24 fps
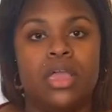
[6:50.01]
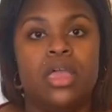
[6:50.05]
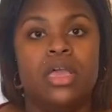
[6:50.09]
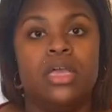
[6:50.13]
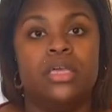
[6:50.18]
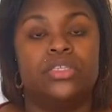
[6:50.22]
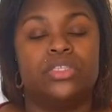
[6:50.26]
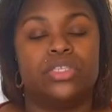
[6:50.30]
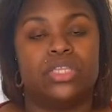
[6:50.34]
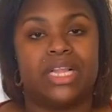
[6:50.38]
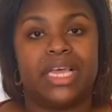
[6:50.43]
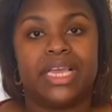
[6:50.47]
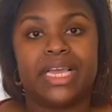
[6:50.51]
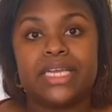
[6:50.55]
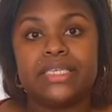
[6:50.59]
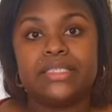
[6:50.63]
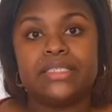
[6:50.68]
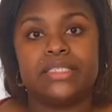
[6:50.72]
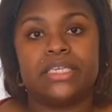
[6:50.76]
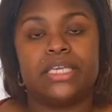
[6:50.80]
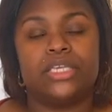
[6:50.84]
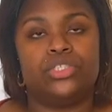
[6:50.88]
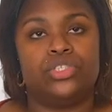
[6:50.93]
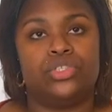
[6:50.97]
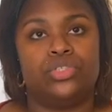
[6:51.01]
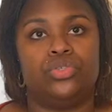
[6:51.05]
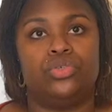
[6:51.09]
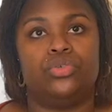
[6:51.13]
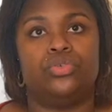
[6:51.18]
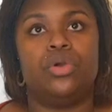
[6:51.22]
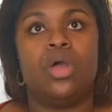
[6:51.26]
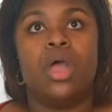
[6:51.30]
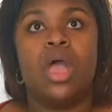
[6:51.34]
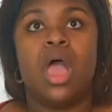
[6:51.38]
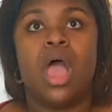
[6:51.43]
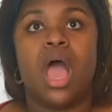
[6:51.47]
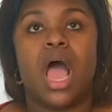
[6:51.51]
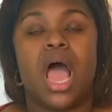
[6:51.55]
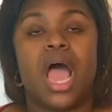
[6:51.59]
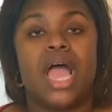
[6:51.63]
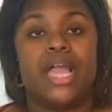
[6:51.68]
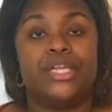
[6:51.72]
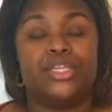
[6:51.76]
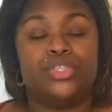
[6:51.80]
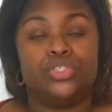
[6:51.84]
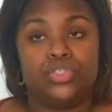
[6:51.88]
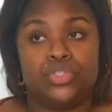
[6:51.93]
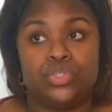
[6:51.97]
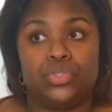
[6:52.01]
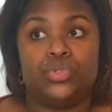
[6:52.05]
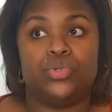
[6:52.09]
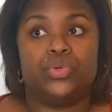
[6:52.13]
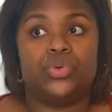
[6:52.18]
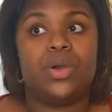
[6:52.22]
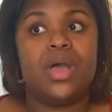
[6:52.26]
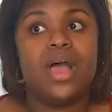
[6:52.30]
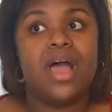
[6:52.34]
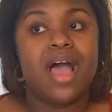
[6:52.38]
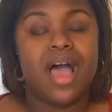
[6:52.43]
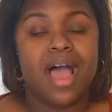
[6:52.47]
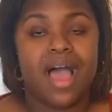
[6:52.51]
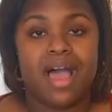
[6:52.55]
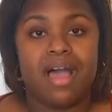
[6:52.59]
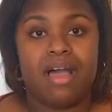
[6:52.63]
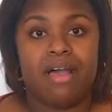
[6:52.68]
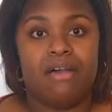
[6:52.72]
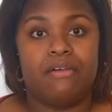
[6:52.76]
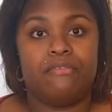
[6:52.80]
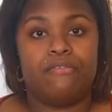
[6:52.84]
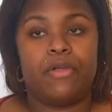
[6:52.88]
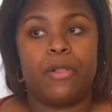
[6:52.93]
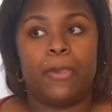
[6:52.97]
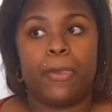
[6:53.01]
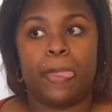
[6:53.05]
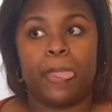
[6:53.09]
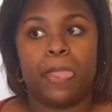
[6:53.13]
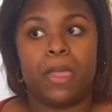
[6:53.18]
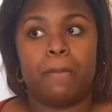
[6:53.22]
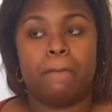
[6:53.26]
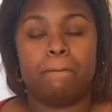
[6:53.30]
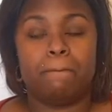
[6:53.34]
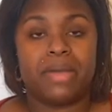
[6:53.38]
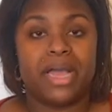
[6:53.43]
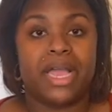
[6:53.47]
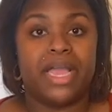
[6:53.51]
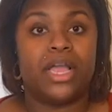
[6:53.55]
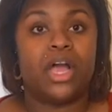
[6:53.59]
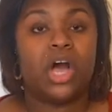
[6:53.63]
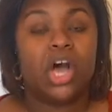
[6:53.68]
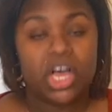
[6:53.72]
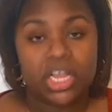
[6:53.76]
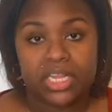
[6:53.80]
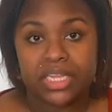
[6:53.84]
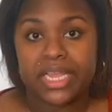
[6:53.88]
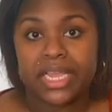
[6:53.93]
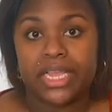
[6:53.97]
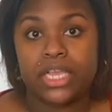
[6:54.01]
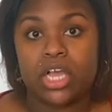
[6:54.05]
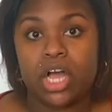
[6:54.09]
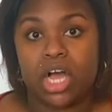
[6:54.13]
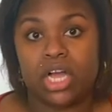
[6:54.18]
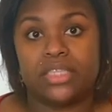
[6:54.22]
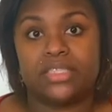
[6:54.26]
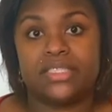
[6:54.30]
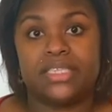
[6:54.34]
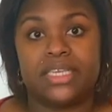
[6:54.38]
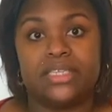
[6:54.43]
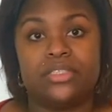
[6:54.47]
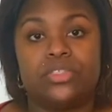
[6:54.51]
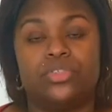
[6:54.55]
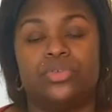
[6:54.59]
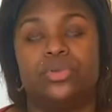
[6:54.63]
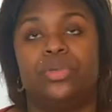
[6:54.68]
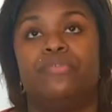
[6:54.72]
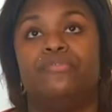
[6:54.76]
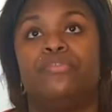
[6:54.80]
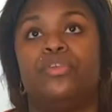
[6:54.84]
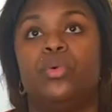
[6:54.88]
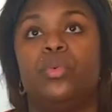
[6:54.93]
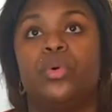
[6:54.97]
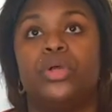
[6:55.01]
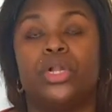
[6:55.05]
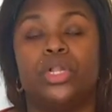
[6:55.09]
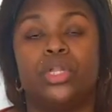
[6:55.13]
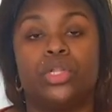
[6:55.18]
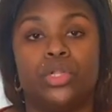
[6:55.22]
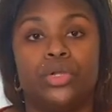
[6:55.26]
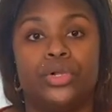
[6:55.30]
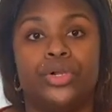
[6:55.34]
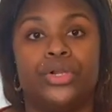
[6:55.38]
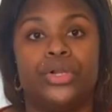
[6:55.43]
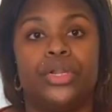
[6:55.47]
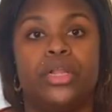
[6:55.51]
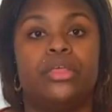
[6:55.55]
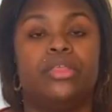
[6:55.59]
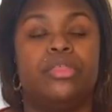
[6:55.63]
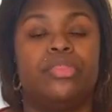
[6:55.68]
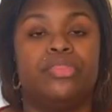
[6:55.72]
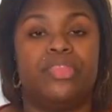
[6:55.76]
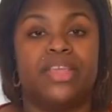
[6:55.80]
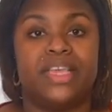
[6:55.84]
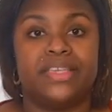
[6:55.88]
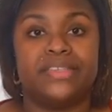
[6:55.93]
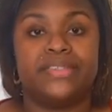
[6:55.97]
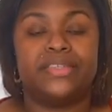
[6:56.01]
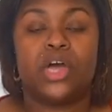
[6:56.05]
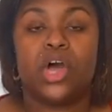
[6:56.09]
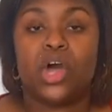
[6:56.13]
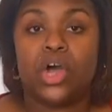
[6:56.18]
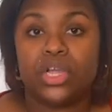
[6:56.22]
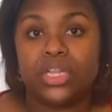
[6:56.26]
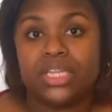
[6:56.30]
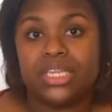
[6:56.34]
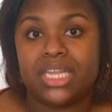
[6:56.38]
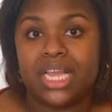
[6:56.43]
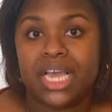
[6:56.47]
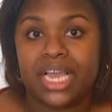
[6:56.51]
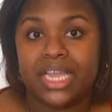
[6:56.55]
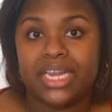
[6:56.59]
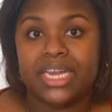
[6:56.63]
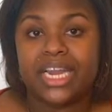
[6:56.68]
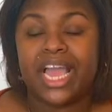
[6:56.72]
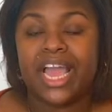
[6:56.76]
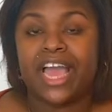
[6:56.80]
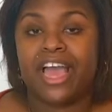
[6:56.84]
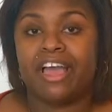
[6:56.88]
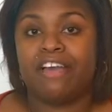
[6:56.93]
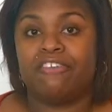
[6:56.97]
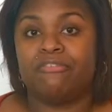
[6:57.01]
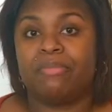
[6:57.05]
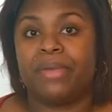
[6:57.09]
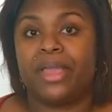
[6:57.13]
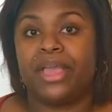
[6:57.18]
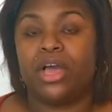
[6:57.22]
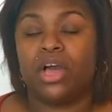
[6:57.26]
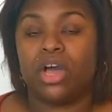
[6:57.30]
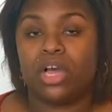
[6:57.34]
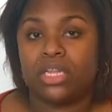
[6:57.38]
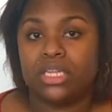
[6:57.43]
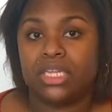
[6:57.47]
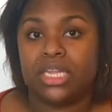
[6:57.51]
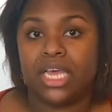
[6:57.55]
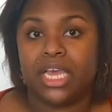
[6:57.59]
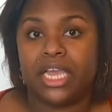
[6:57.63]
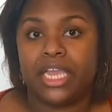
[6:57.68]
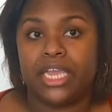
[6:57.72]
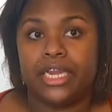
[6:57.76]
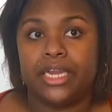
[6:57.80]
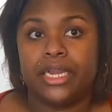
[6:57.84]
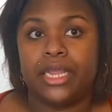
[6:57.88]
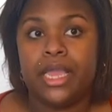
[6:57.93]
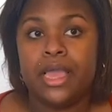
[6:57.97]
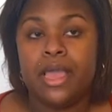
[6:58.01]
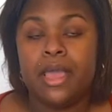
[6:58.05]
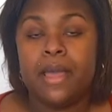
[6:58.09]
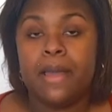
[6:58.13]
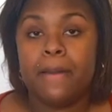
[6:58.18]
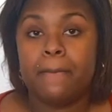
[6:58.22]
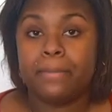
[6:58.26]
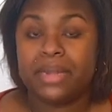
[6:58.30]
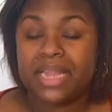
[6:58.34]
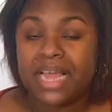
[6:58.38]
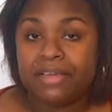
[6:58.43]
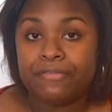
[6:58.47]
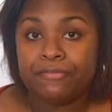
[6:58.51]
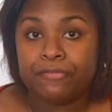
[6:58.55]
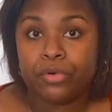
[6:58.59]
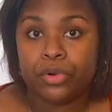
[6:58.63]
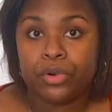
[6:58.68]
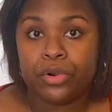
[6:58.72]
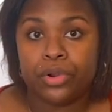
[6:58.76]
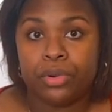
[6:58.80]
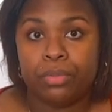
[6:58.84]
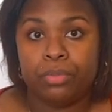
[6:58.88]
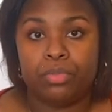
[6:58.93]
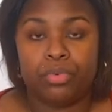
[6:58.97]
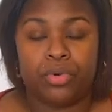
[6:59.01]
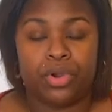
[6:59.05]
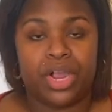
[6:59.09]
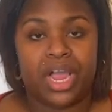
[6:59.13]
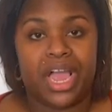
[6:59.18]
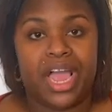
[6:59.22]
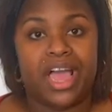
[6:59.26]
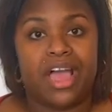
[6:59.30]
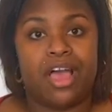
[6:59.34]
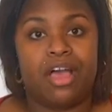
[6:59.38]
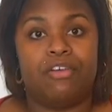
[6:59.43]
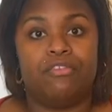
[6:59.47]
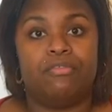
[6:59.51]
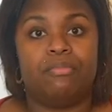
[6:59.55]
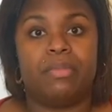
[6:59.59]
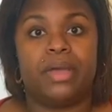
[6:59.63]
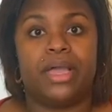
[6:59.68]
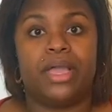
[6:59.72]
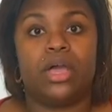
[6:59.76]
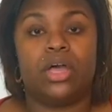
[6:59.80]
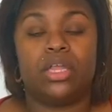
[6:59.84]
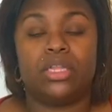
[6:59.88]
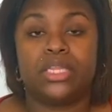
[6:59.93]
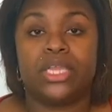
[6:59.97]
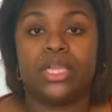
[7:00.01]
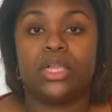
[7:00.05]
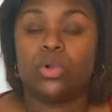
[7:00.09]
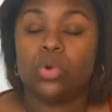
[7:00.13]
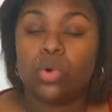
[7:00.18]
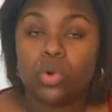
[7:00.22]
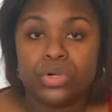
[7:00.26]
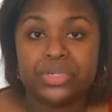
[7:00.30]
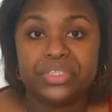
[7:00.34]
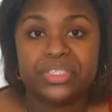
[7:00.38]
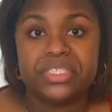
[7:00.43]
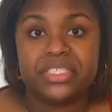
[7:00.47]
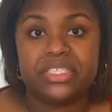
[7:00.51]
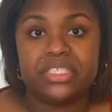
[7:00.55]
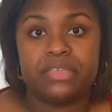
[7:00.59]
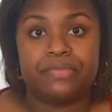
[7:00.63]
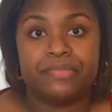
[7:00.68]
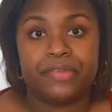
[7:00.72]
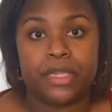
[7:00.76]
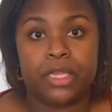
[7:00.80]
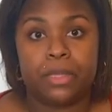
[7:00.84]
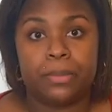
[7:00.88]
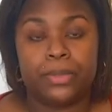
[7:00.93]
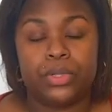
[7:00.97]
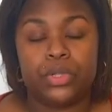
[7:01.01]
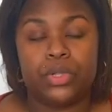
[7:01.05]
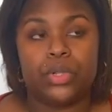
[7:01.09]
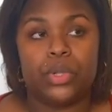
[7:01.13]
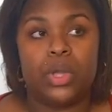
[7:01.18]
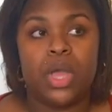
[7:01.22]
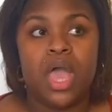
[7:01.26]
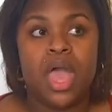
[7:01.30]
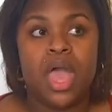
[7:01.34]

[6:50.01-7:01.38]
So like I said too, I do have my online content. So if you want to learn things online, I have my online platform where I have my online courses available.